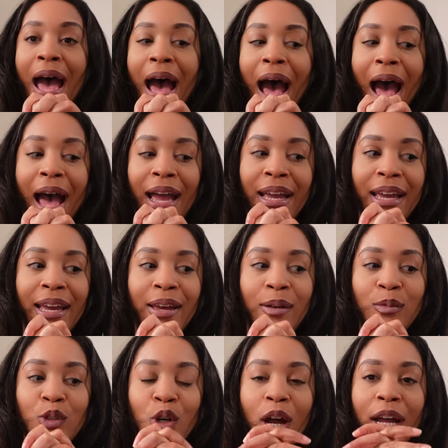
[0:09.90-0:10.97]
I
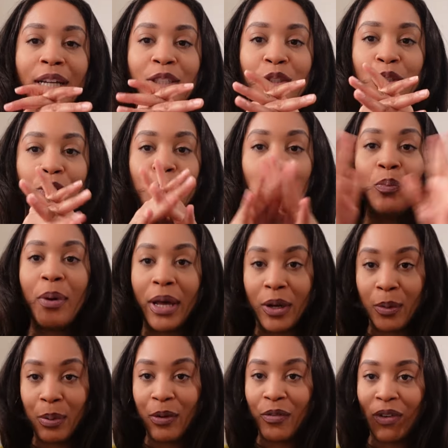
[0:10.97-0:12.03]
am trying to do better
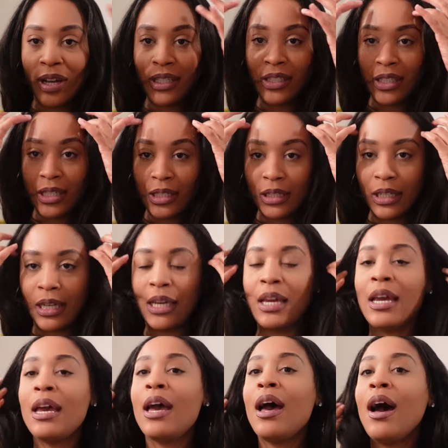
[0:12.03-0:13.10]

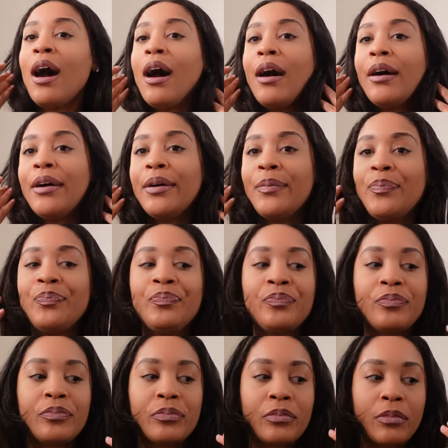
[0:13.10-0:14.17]
professionally.
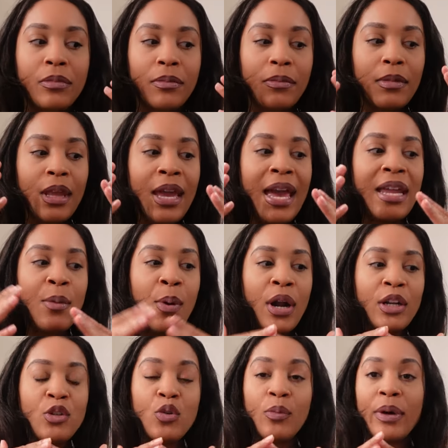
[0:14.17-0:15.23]
And a part
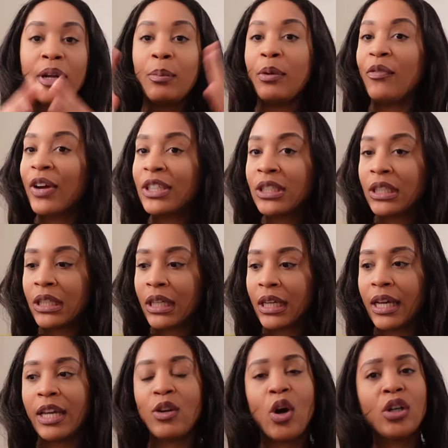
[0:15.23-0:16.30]
of doing better
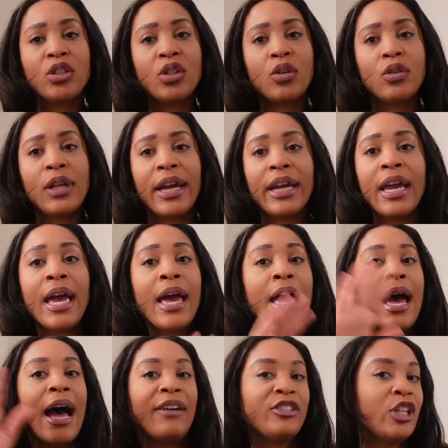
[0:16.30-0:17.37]
professionally, and also like
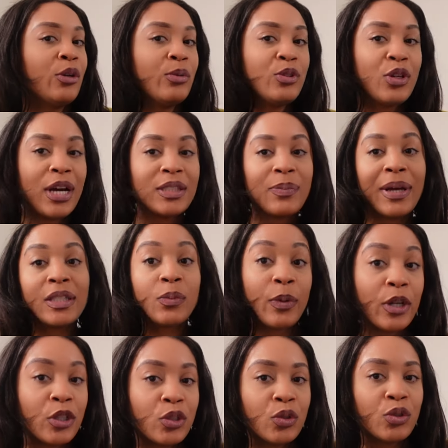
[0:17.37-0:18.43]
I've shared with you guys my
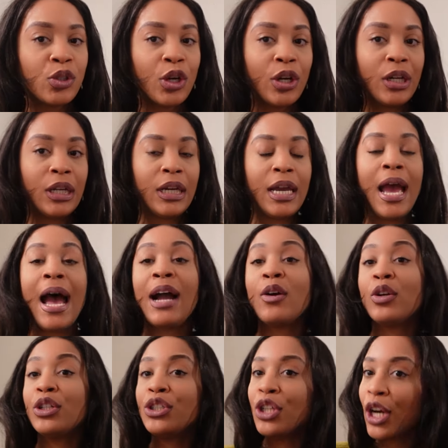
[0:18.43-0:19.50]
spiritual journey. I go
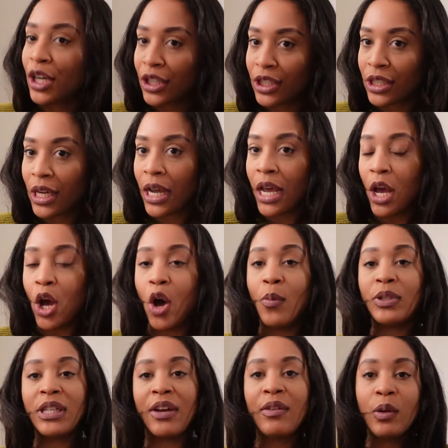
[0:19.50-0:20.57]
to church
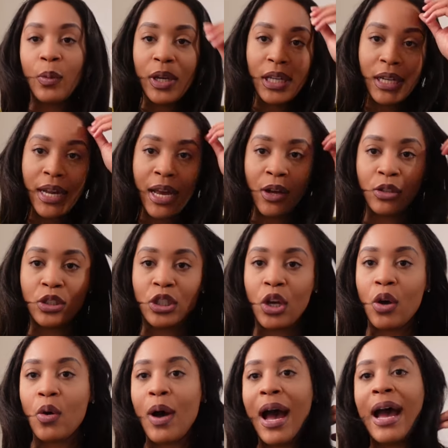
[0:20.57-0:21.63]
almost every week now,
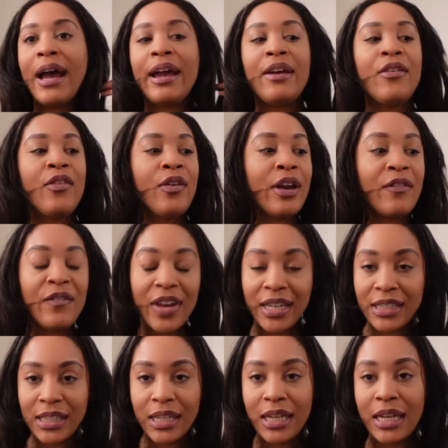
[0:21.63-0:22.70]
so I've
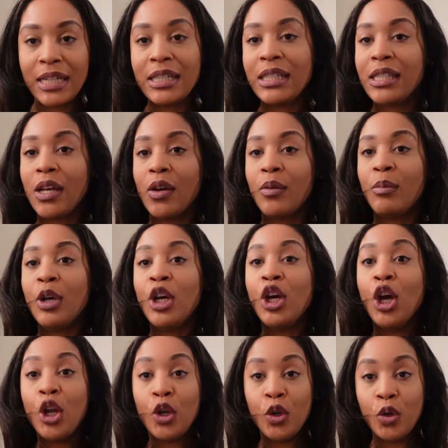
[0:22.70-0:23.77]
invested in some
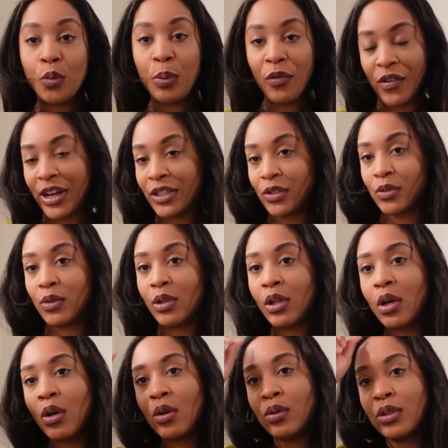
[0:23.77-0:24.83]
new professional
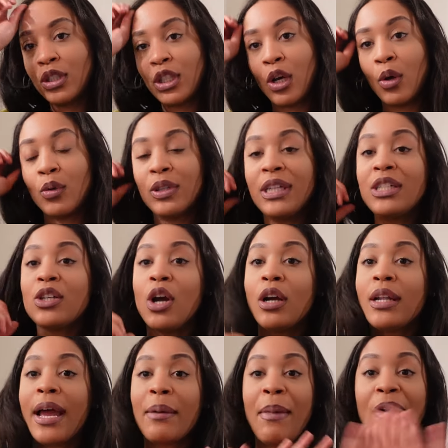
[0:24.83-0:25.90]
clothes. So these are
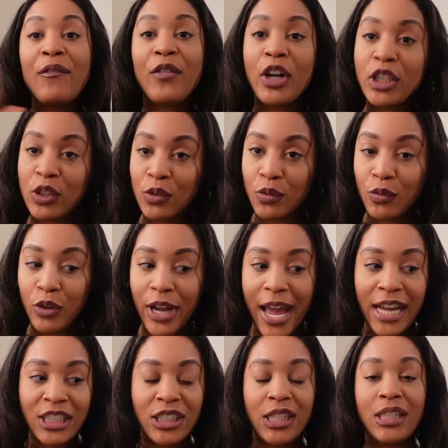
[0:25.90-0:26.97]
like my first
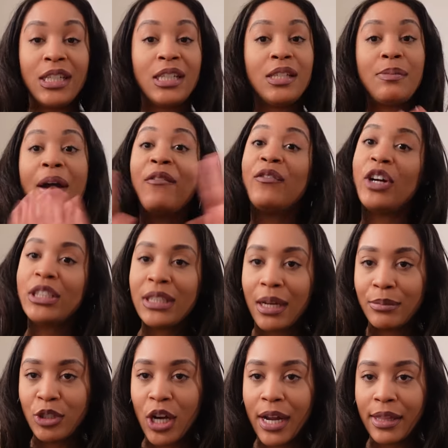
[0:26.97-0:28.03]
reactions. This is my first
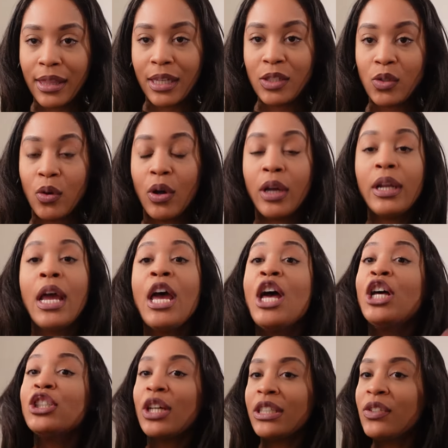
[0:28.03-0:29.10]
time trying things on.
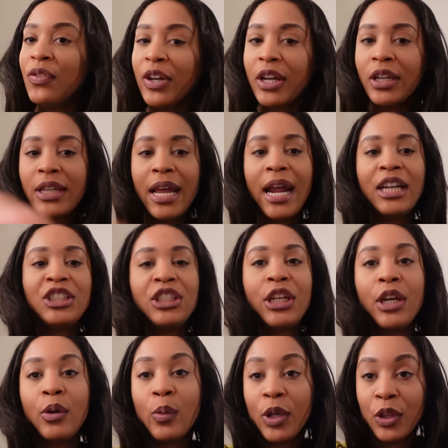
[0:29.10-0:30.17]
So I just figured that I
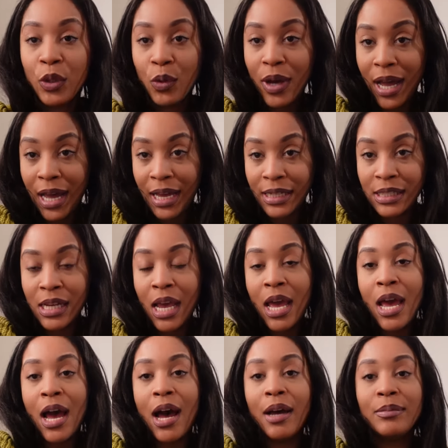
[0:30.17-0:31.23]
share with you guys,
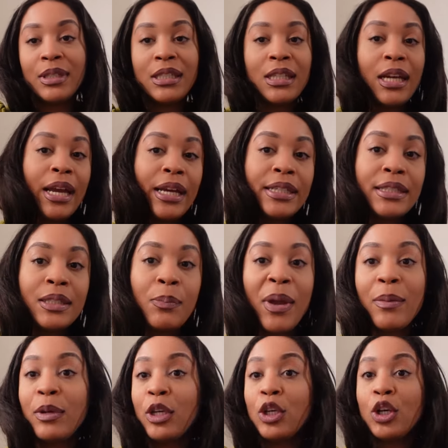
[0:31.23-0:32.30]
just in case
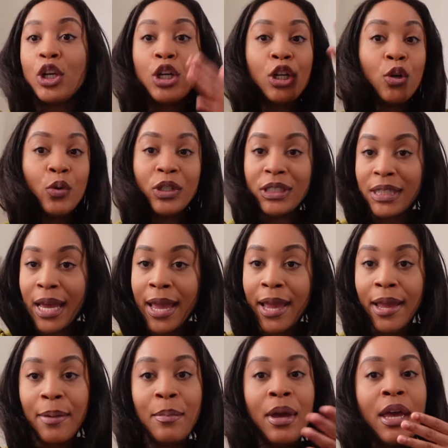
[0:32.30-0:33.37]
maybe you're on the
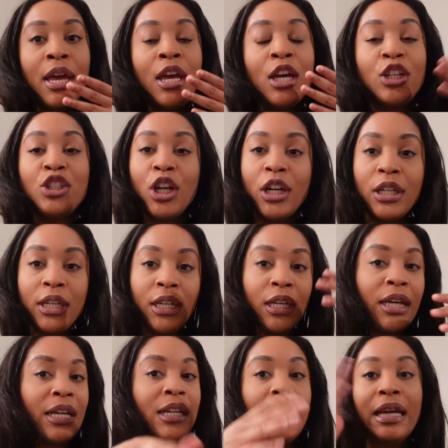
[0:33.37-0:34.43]
same journey
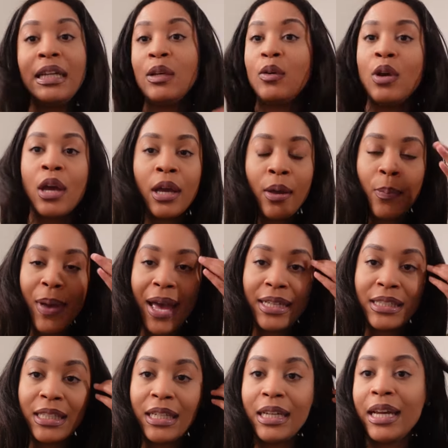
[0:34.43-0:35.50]
in any
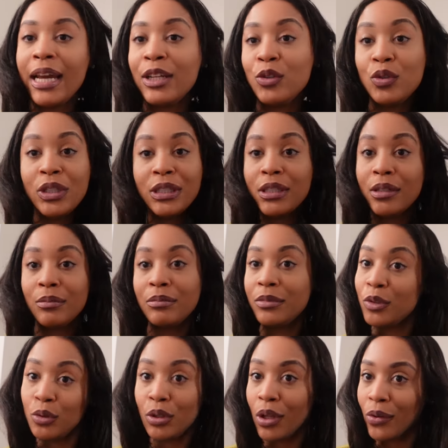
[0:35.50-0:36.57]
capacity and you need some
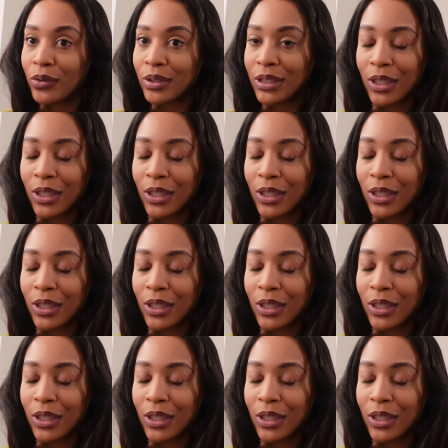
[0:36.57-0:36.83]
new clothes.